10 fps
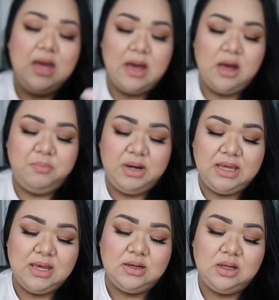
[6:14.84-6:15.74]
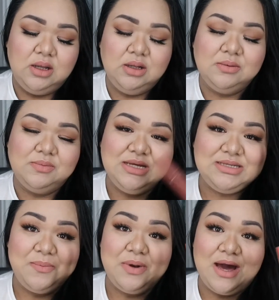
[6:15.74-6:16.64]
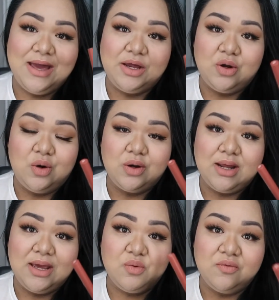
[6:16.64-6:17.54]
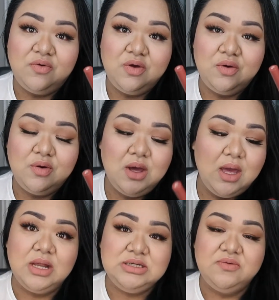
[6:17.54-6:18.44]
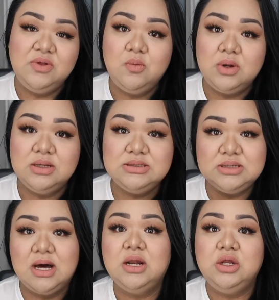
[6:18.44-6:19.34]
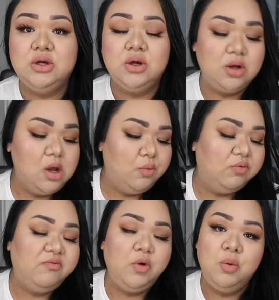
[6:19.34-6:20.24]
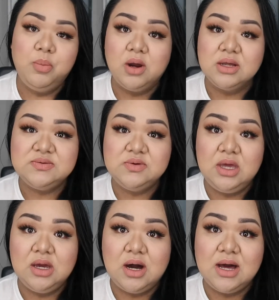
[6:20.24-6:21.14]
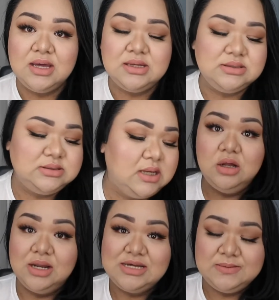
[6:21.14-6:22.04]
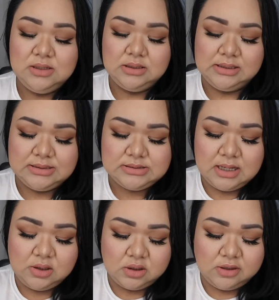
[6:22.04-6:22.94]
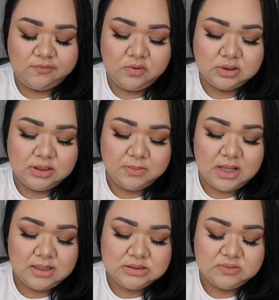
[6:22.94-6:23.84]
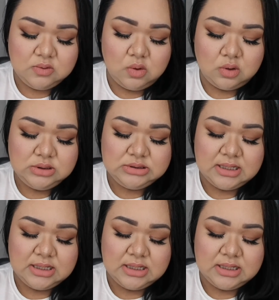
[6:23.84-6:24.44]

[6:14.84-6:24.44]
But again, please keep an eye out on a review. I definitely want to start, reviewing products for you guys. Last but not least, I got a few lip liners, of course.